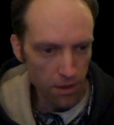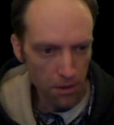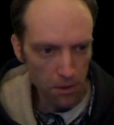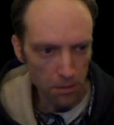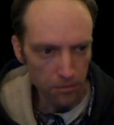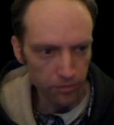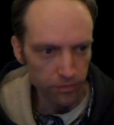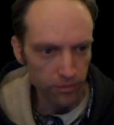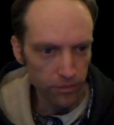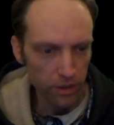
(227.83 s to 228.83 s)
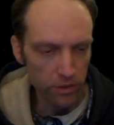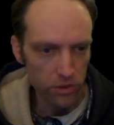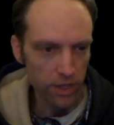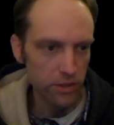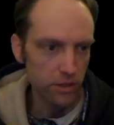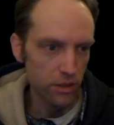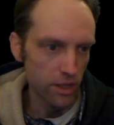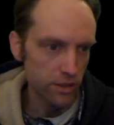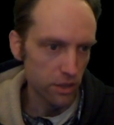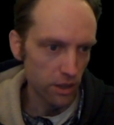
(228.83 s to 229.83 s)
Um, so that's
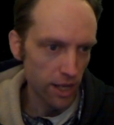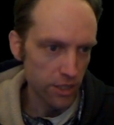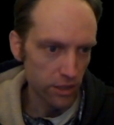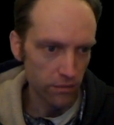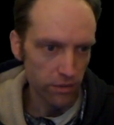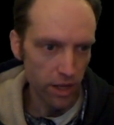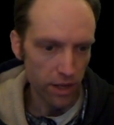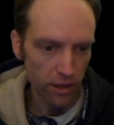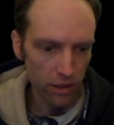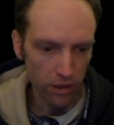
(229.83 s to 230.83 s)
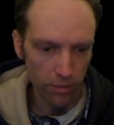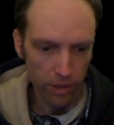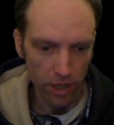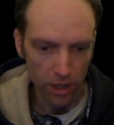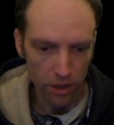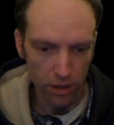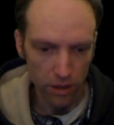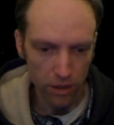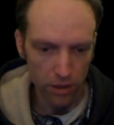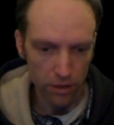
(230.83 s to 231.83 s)
that's the logic of that command
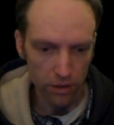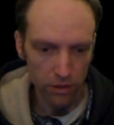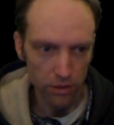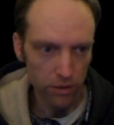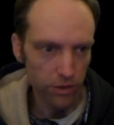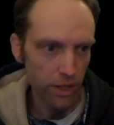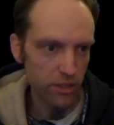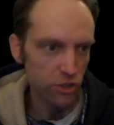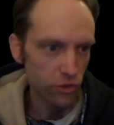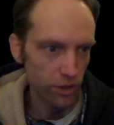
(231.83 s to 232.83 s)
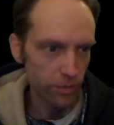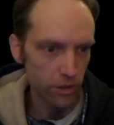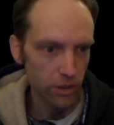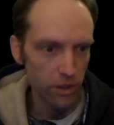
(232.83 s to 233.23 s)
uh, or that script.